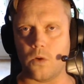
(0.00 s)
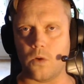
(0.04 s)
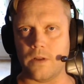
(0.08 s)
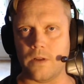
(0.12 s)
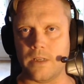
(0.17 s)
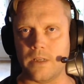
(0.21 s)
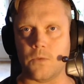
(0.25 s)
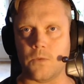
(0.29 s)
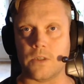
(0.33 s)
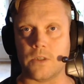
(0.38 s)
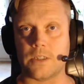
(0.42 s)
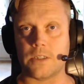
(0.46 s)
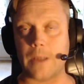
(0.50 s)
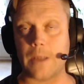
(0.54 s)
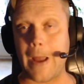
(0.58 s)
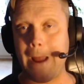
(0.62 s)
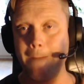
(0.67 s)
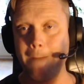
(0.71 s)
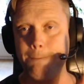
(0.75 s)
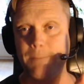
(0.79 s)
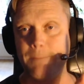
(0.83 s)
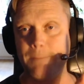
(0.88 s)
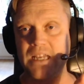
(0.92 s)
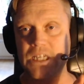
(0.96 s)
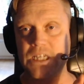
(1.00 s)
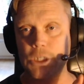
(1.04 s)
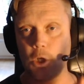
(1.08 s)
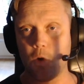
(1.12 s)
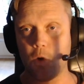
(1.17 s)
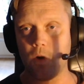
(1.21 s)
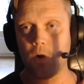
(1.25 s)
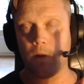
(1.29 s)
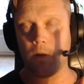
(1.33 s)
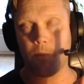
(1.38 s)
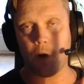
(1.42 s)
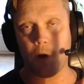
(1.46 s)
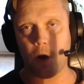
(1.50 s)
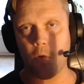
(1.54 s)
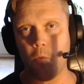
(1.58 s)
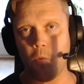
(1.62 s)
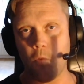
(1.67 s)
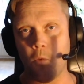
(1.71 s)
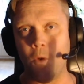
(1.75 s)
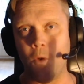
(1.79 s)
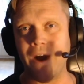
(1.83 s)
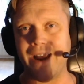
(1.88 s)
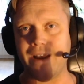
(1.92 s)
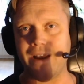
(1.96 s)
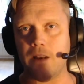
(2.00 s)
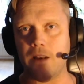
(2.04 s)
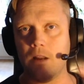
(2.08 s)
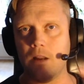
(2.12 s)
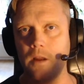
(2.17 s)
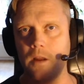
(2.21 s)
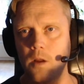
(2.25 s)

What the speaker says: This was episode of part 1.